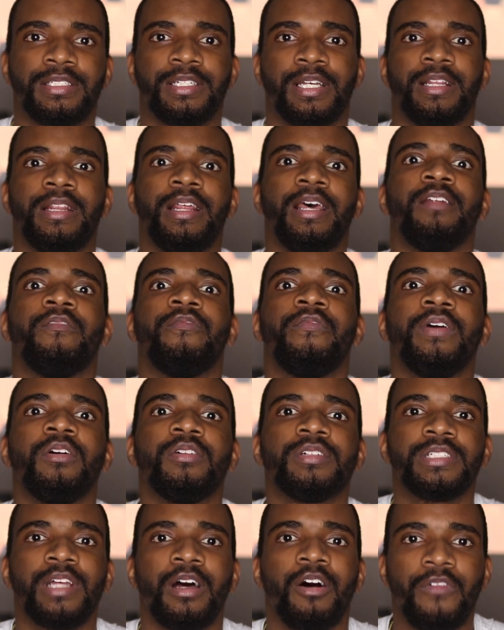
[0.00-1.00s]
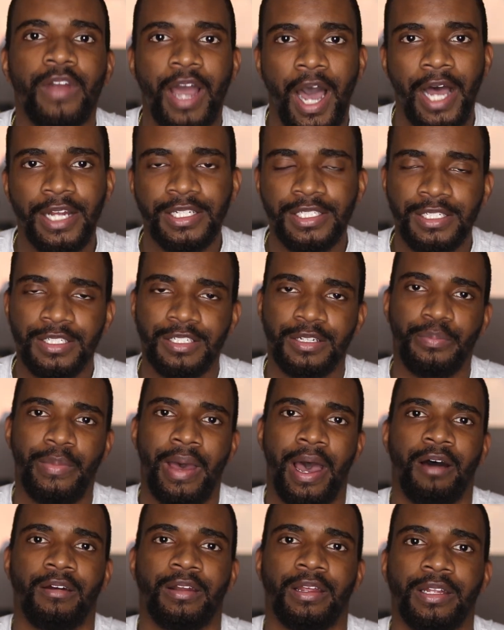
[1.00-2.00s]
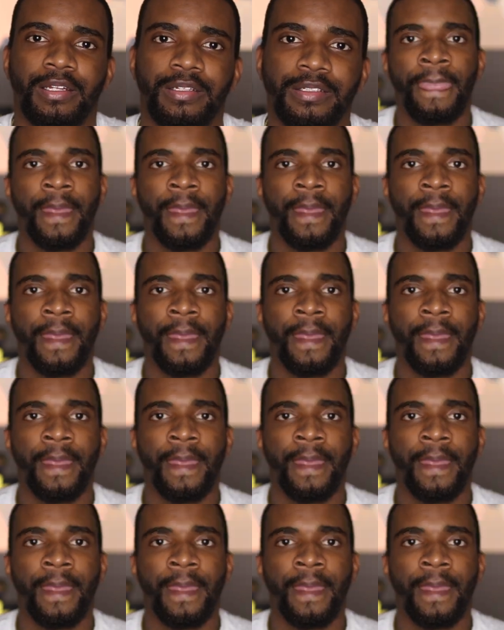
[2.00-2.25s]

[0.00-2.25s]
to then feel self-conscious about it.